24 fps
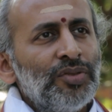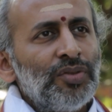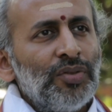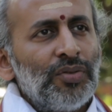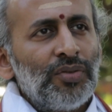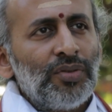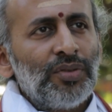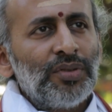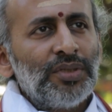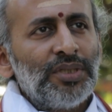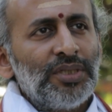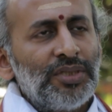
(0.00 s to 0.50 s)

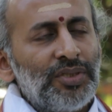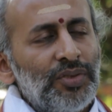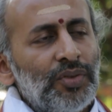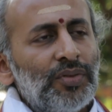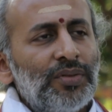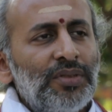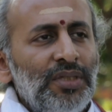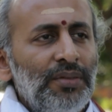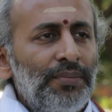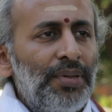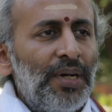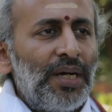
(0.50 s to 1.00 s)
So, this
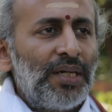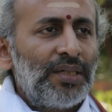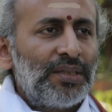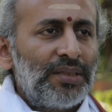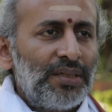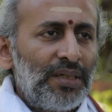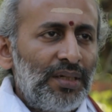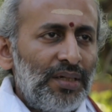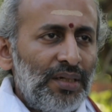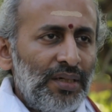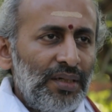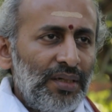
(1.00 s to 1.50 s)

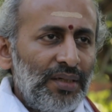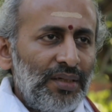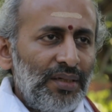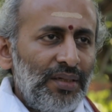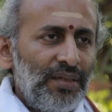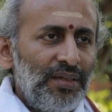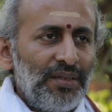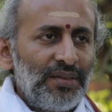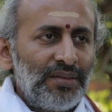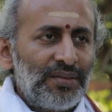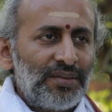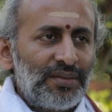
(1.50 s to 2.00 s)
Yuktibhasa
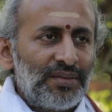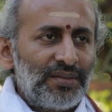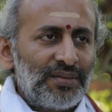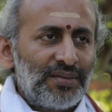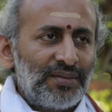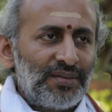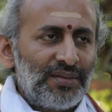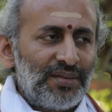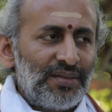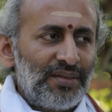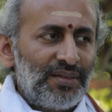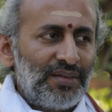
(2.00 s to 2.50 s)
is